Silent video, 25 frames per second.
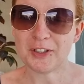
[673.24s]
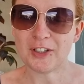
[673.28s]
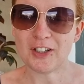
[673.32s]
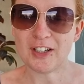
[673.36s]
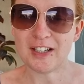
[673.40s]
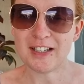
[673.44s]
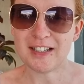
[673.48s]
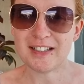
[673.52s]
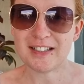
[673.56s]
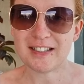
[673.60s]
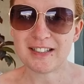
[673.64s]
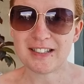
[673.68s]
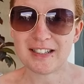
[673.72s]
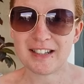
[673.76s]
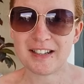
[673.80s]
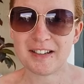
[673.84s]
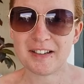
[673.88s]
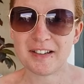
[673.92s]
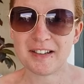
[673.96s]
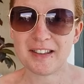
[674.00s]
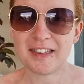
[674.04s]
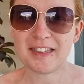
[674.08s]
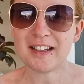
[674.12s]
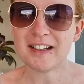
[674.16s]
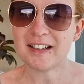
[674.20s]
guys,
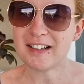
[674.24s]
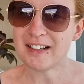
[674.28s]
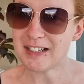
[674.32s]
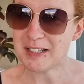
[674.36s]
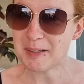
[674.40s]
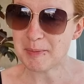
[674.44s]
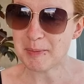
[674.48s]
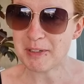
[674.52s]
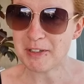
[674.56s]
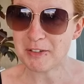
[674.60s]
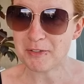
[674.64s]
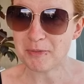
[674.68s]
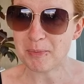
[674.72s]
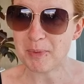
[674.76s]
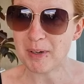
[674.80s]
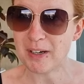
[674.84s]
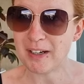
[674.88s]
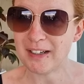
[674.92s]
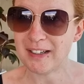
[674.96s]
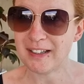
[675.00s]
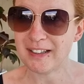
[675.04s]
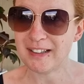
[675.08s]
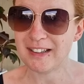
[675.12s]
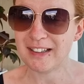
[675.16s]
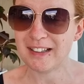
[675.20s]
that husband of
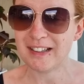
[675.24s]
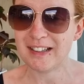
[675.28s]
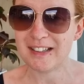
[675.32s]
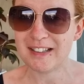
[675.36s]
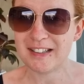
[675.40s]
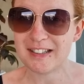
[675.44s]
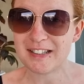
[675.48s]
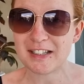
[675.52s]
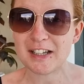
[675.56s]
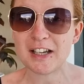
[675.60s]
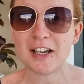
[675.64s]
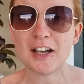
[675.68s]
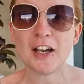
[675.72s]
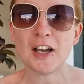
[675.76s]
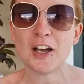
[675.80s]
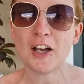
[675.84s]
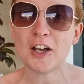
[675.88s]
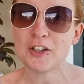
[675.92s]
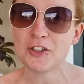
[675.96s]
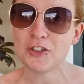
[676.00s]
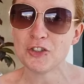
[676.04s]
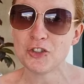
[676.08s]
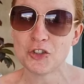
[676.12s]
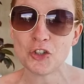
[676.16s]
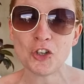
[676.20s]
mine is
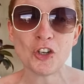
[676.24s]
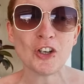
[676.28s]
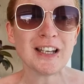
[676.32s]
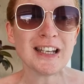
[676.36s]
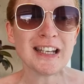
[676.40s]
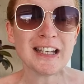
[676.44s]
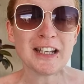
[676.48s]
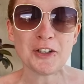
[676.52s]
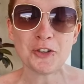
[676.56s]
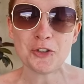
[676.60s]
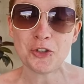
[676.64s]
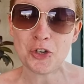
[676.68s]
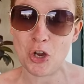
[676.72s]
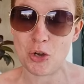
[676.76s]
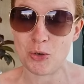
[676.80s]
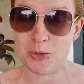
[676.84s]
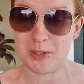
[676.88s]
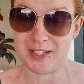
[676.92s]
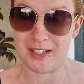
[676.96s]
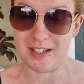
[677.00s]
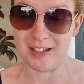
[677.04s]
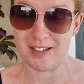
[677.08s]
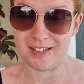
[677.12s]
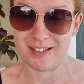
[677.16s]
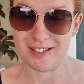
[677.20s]
a jolly nuisance.
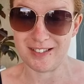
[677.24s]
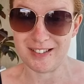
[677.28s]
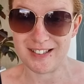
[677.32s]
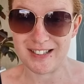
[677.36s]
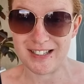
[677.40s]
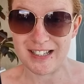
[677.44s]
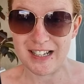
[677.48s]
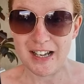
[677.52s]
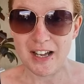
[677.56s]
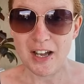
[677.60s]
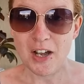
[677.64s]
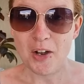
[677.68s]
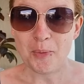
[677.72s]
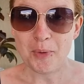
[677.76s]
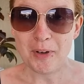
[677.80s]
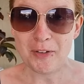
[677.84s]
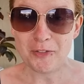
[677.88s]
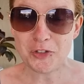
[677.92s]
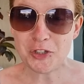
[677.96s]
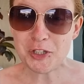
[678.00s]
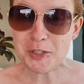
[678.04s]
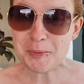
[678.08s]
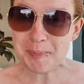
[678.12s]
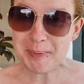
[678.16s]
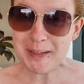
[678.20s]
We've
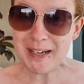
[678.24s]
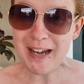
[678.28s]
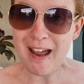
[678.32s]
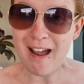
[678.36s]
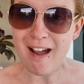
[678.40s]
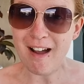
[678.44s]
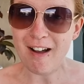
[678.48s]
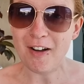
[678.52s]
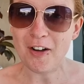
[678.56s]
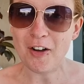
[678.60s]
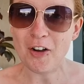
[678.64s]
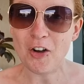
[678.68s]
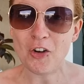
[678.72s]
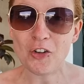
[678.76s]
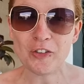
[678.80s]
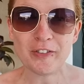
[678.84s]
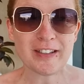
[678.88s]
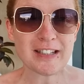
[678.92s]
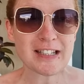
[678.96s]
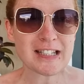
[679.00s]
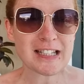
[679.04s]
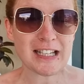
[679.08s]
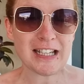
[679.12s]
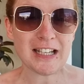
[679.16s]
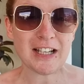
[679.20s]
just been out on the
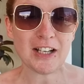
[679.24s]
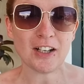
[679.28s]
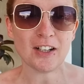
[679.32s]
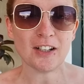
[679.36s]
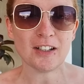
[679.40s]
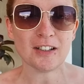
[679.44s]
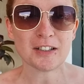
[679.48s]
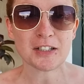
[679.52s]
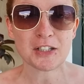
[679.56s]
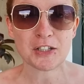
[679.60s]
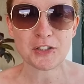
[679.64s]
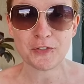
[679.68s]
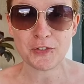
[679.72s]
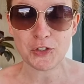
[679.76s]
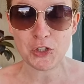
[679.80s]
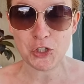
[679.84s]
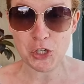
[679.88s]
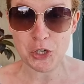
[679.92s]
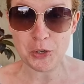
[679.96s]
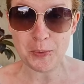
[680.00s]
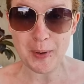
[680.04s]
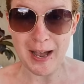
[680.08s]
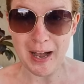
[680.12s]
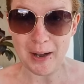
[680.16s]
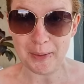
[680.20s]
sea carts for
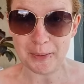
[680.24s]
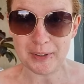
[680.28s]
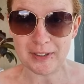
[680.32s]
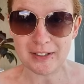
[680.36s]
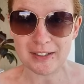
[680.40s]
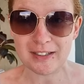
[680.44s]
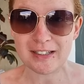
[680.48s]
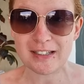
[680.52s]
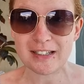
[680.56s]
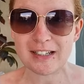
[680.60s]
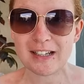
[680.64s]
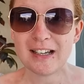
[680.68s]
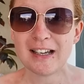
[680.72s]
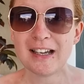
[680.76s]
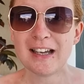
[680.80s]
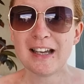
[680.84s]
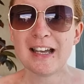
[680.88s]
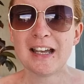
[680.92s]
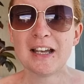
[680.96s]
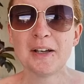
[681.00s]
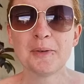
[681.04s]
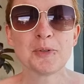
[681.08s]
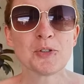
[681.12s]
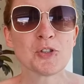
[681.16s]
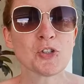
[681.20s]
2 hours.
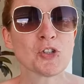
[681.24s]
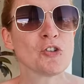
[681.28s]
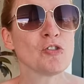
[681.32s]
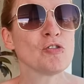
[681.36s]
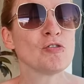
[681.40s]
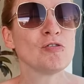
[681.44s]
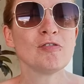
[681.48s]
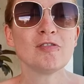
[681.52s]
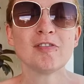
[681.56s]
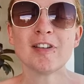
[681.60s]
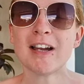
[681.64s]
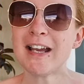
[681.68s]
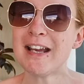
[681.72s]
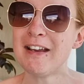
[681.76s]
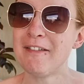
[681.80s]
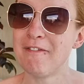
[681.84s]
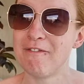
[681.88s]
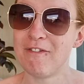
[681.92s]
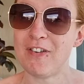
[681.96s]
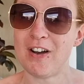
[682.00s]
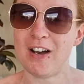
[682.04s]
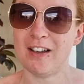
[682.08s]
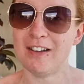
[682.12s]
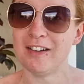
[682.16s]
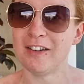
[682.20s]
It was great
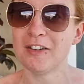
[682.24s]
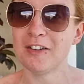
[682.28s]
fun,